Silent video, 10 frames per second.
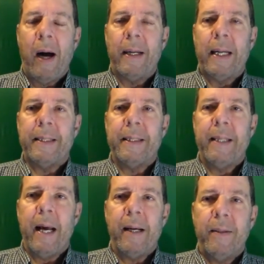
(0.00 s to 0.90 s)
I'd like to
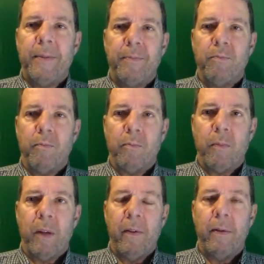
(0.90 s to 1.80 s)
take a
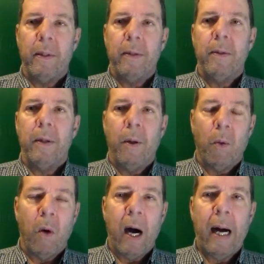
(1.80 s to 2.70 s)

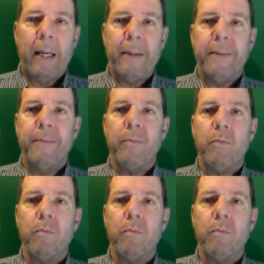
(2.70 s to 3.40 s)
while